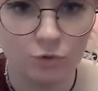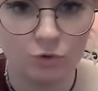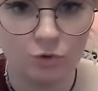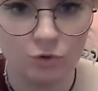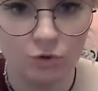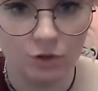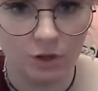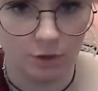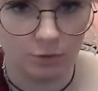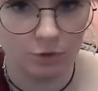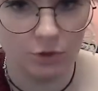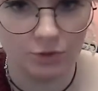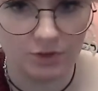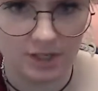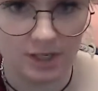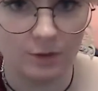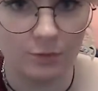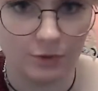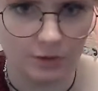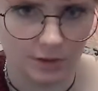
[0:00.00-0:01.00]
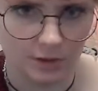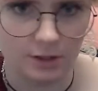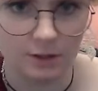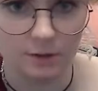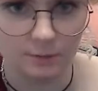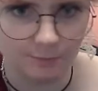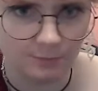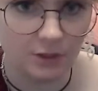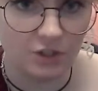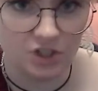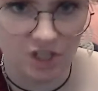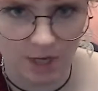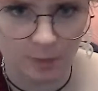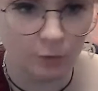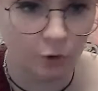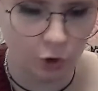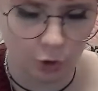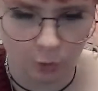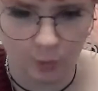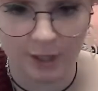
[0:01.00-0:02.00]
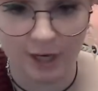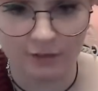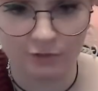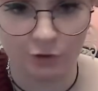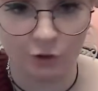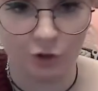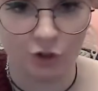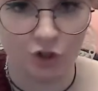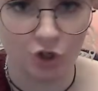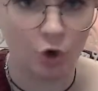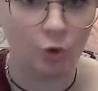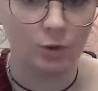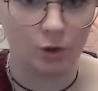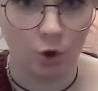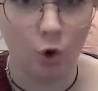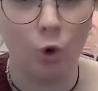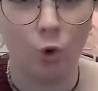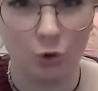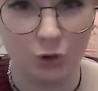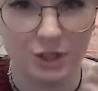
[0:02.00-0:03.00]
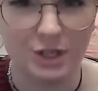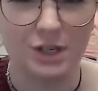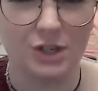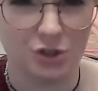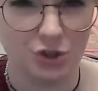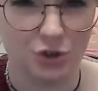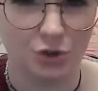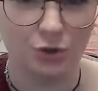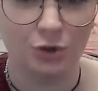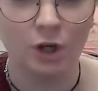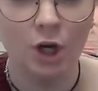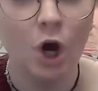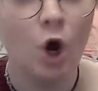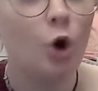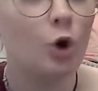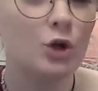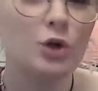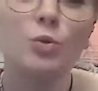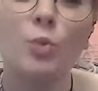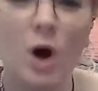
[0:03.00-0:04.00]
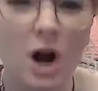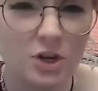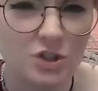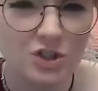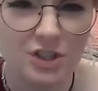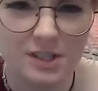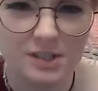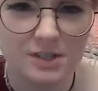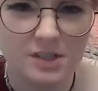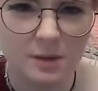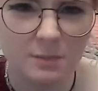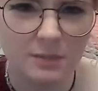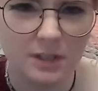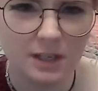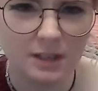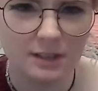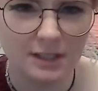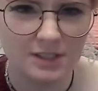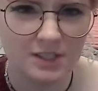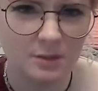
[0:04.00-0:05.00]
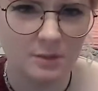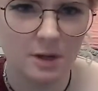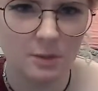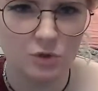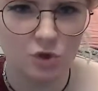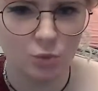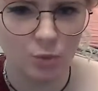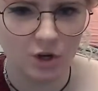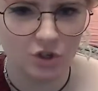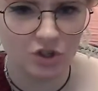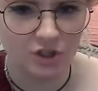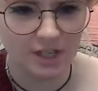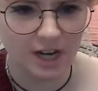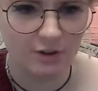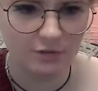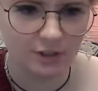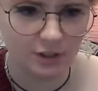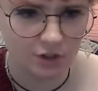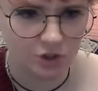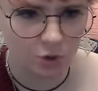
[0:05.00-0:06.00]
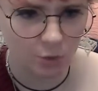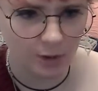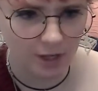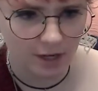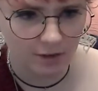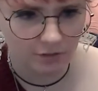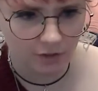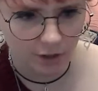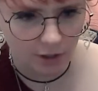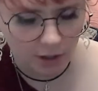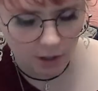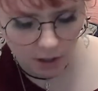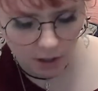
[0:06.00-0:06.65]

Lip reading: know, using it with a table or whatever, you don't want to hold it as you're watching something, like sometimes you're watching Netflix or whatever,